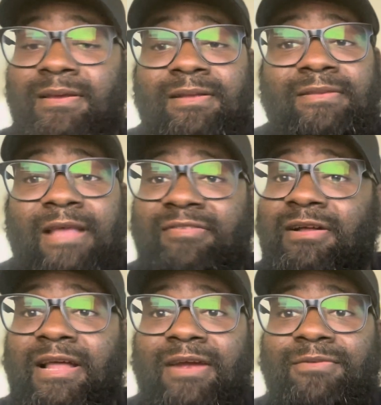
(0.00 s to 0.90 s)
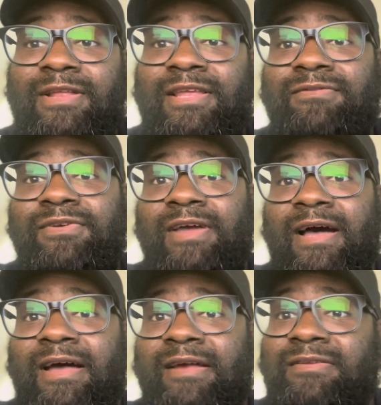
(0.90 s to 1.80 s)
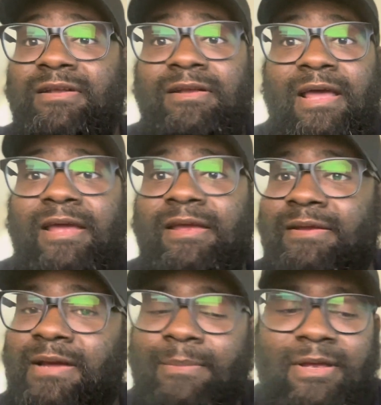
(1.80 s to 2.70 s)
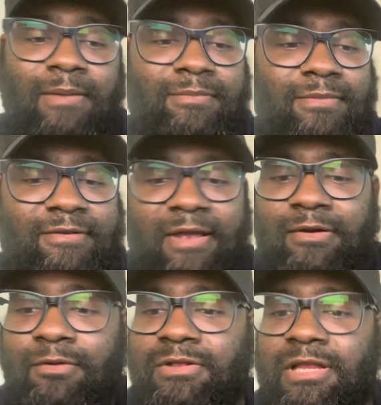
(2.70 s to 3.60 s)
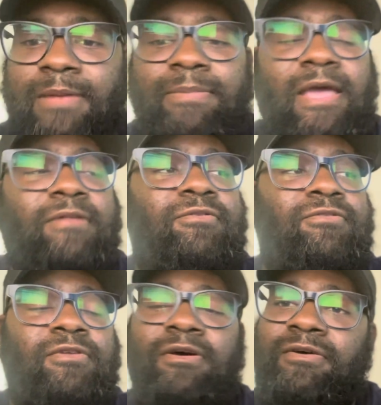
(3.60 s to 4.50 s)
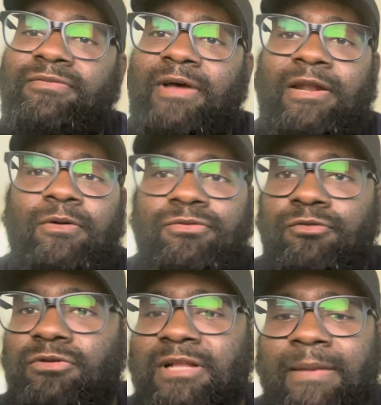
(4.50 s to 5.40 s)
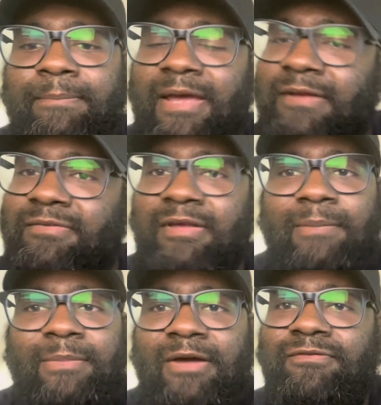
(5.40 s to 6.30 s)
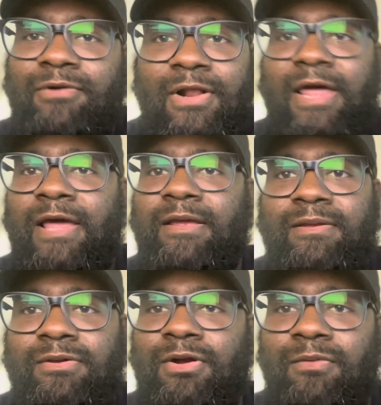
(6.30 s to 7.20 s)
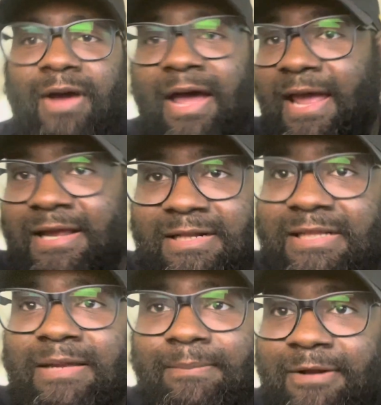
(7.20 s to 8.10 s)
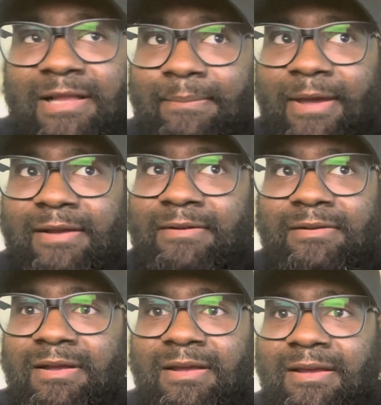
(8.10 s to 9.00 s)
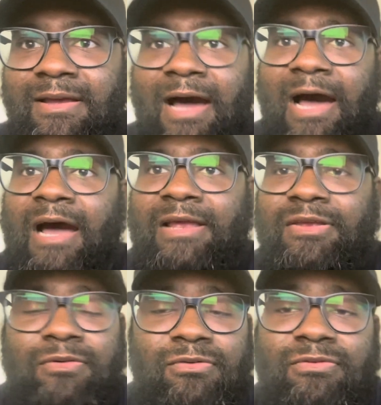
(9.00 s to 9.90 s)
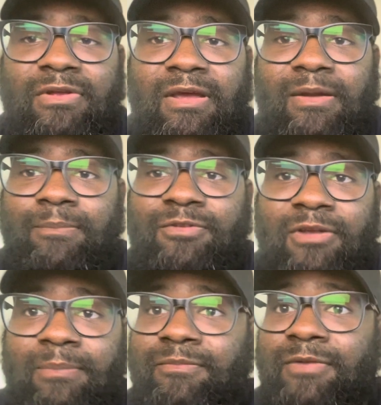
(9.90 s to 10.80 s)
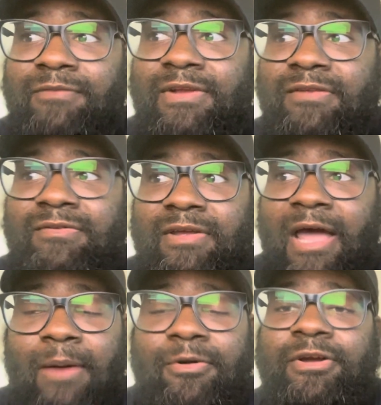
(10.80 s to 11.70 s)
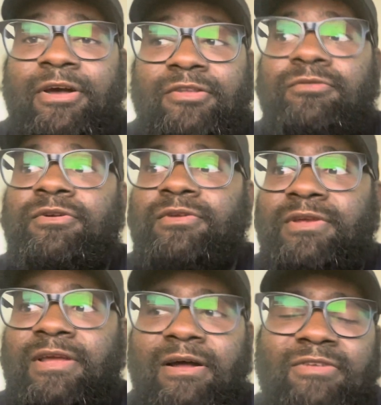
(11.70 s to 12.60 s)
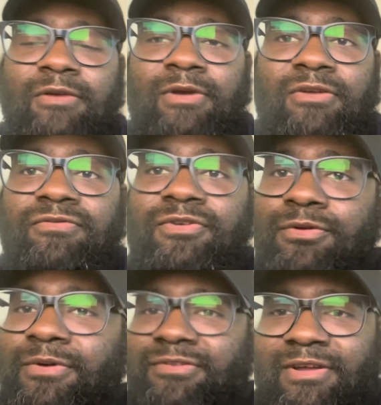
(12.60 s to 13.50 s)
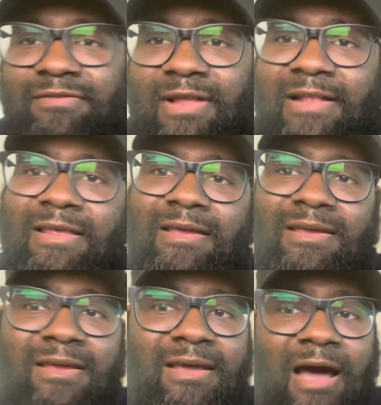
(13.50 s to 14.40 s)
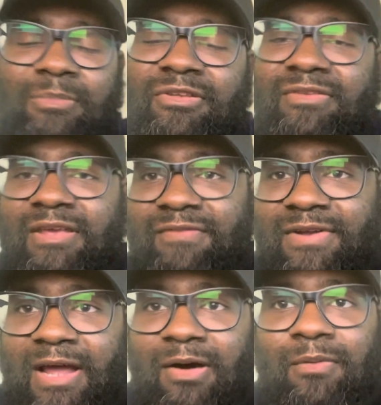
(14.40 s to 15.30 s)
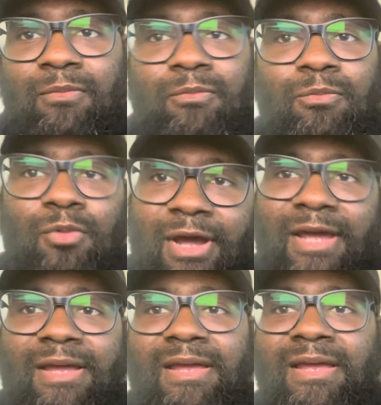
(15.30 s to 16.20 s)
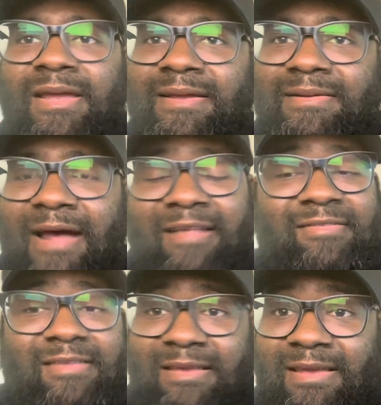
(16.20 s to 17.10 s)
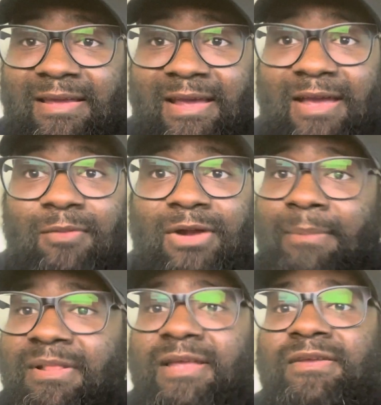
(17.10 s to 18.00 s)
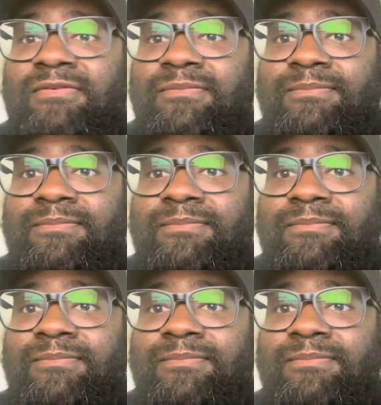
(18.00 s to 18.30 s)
That's all I can really give you guys. And this ain't no clickbaiting stuff. I don't do clickbaits. I'm not for that. I hate clickbaiting. I accuse some of these cowboy content creators for doing stuff like that. I'm just giving out what I see and what I believe.